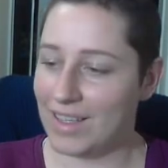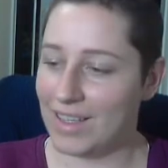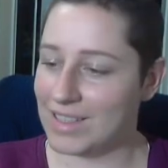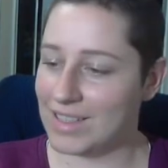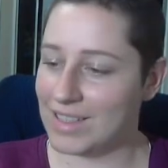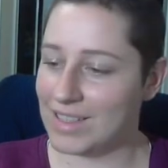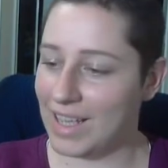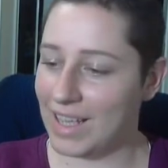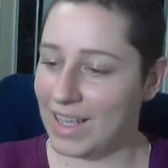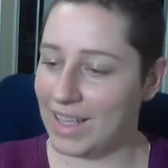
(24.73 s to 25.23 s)

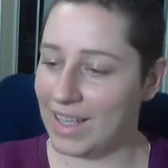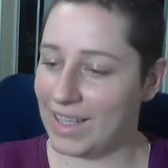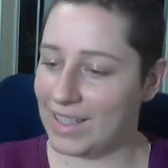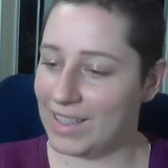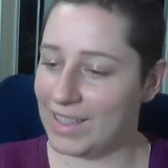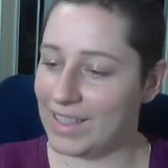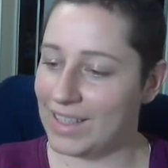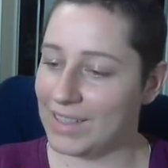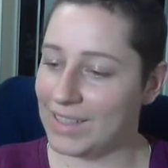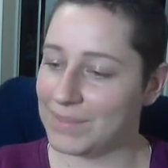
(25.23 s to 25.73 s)
Isn't that
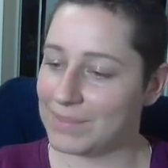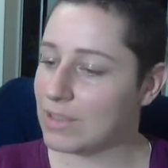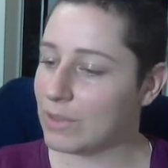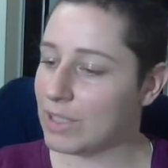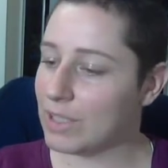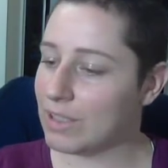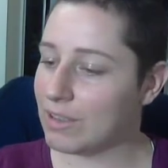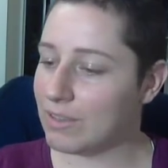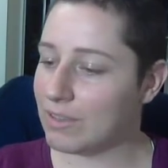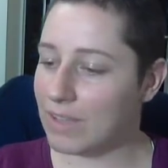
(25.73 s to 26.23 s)
handy? So
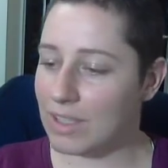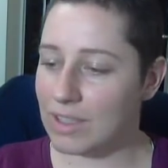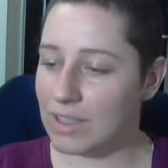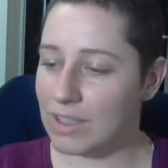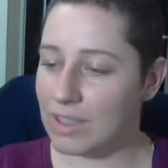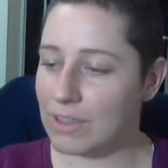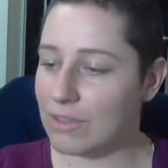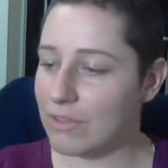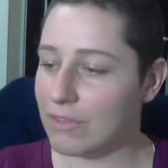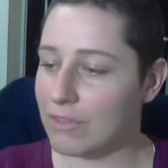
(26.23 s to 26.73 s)
here I've got a
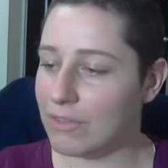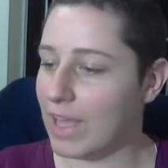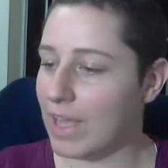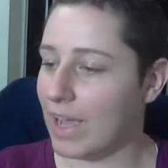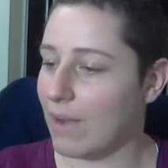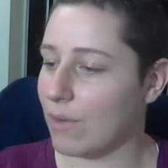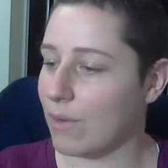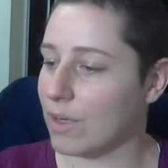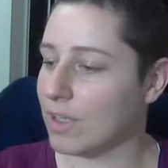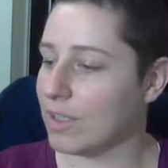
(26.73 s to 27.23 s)
little
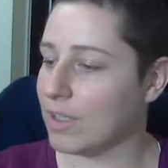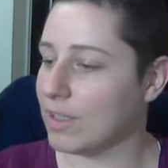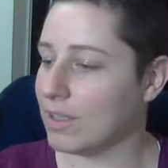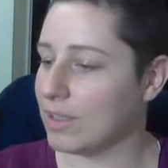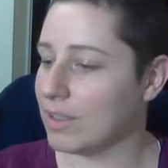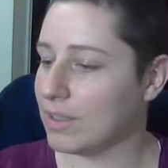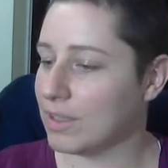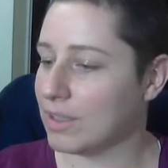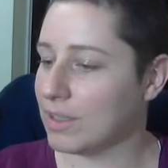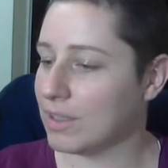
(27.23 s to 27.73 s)
flower.